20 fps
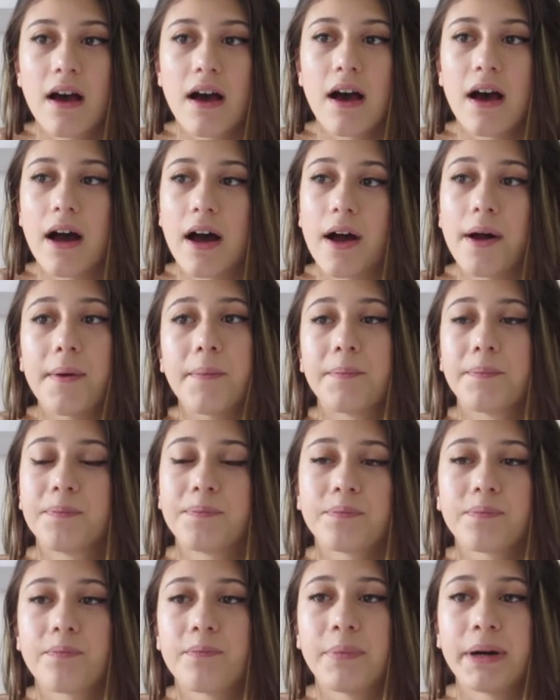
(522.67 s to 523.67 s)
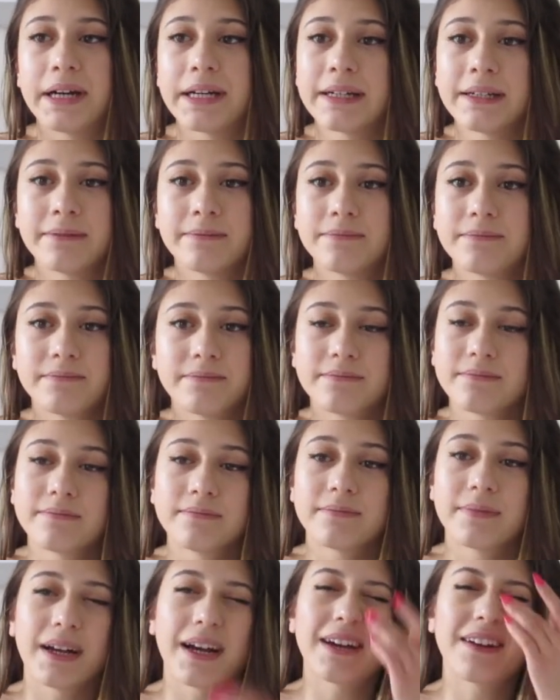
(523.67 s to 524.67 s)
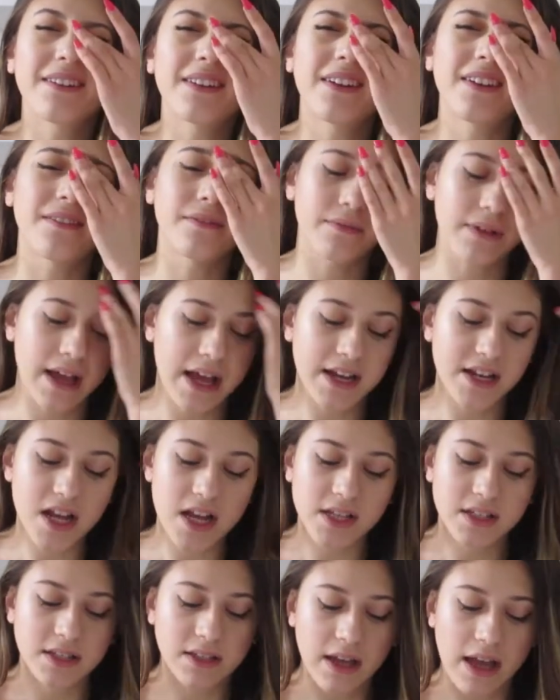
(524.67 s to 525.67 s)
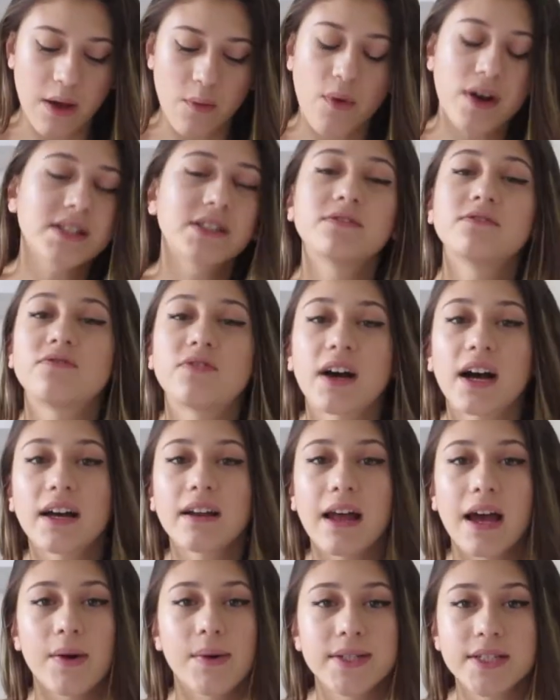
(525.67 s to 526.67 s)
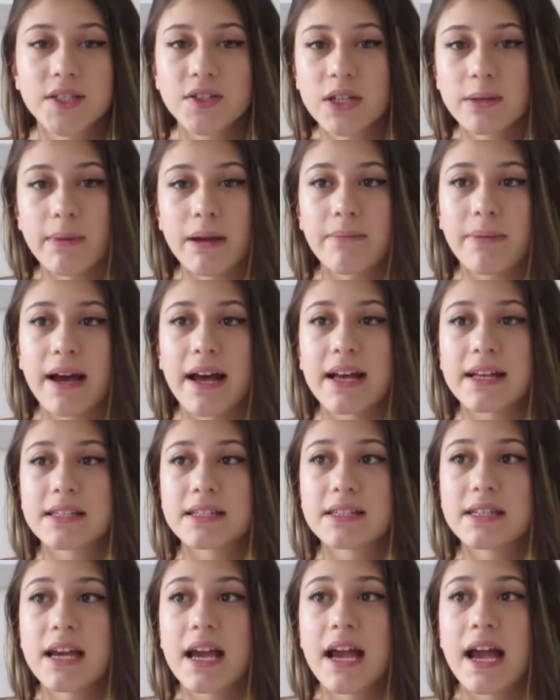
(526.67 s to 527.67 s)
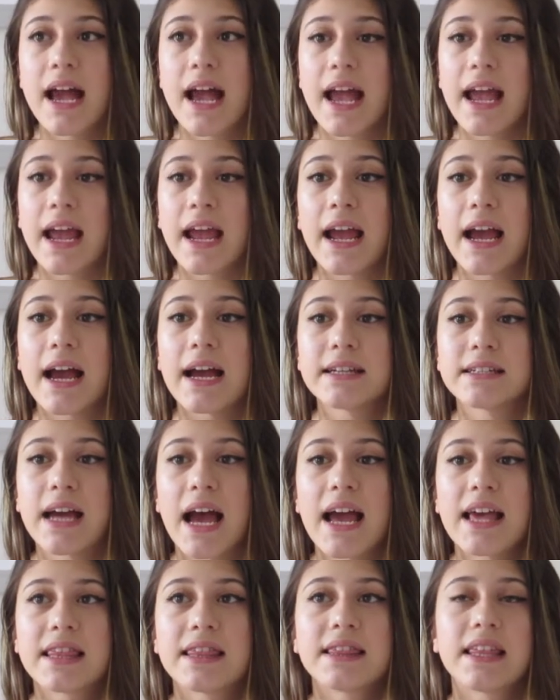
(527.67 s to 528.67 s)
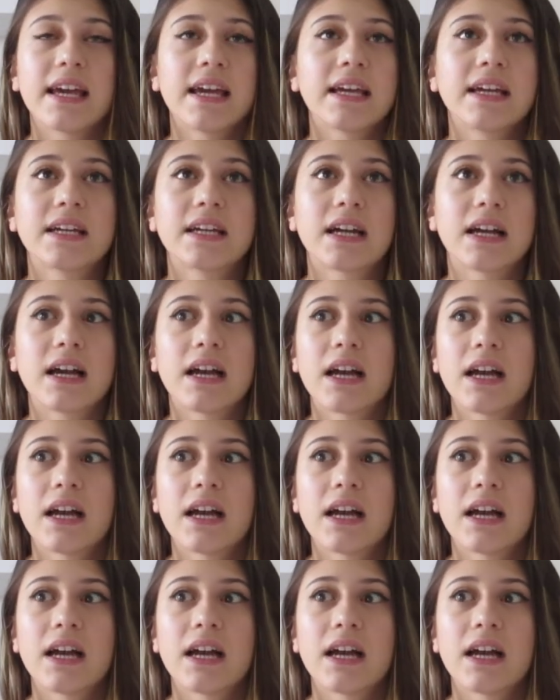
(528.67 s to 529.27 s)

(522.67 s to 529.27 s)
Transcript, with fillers: Um, but I don't know. It just, it wasn't fun. I wasn't doing my best. And I think